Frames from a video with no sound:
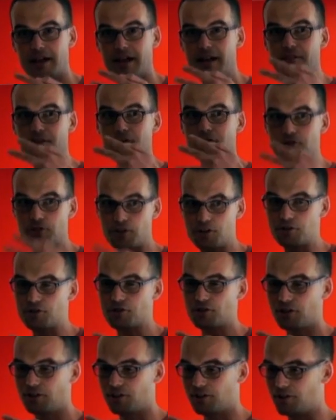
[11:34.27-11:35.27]
and the
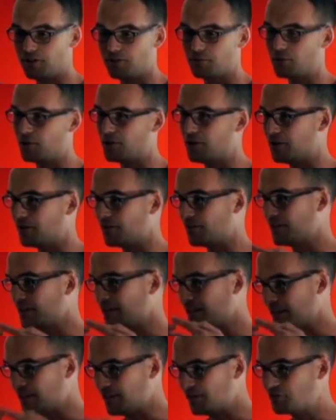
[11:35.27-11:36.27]
non-churners were on the
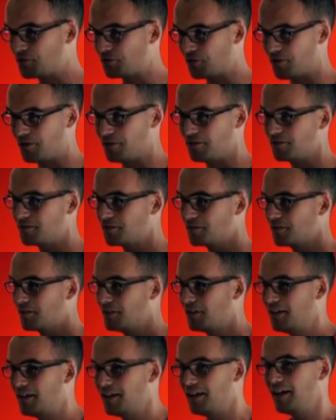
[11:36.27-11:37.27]
even rows.
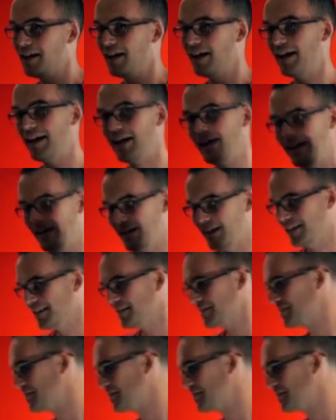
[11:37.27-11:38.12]
Uh,